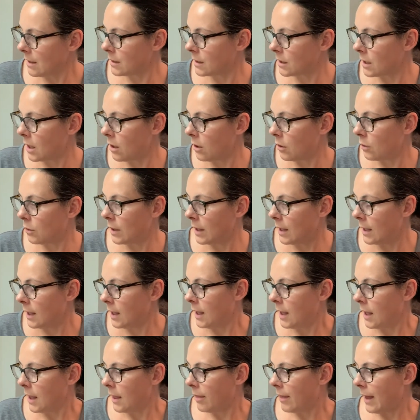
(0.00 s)
So
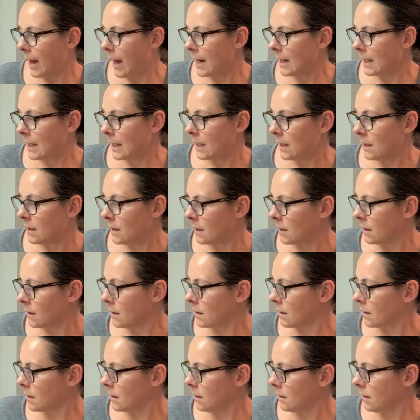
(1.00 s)
that
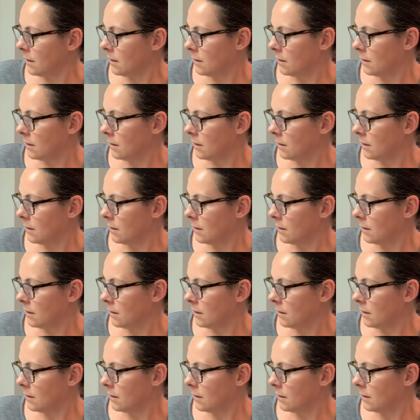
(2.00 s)
is